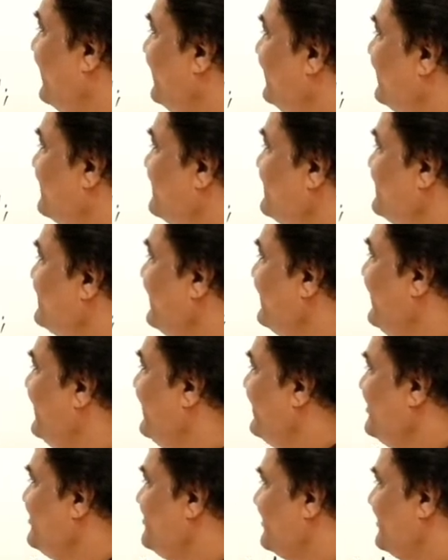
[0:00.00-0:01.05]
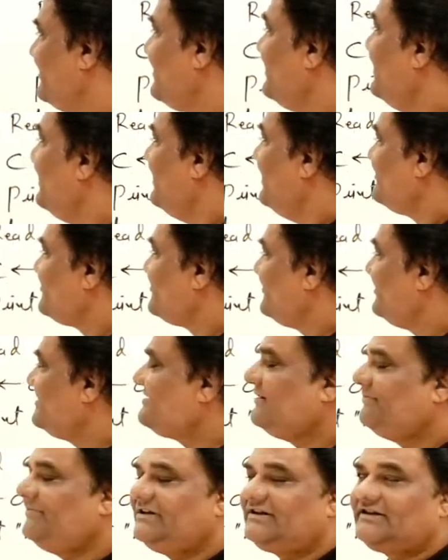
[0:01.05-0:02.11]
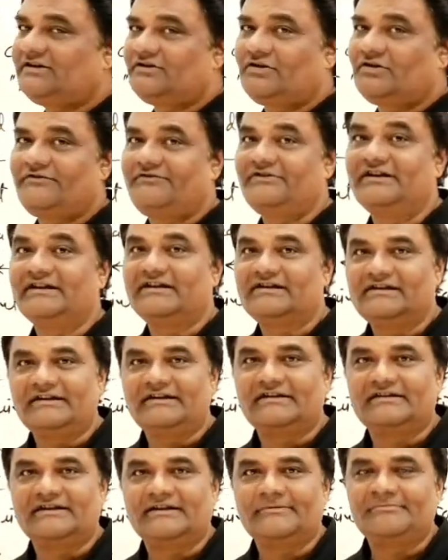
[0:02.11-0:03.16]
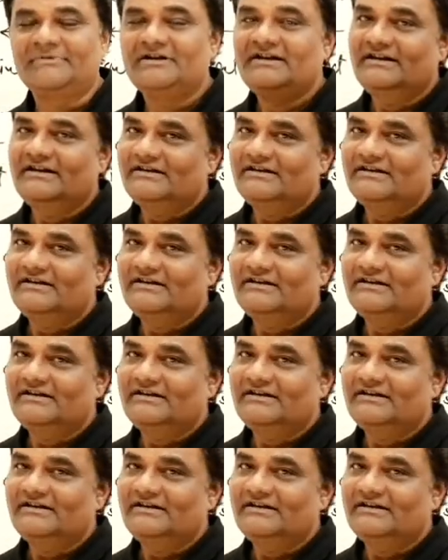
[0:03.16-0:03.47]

why this is integer. So this is the method of declaring them.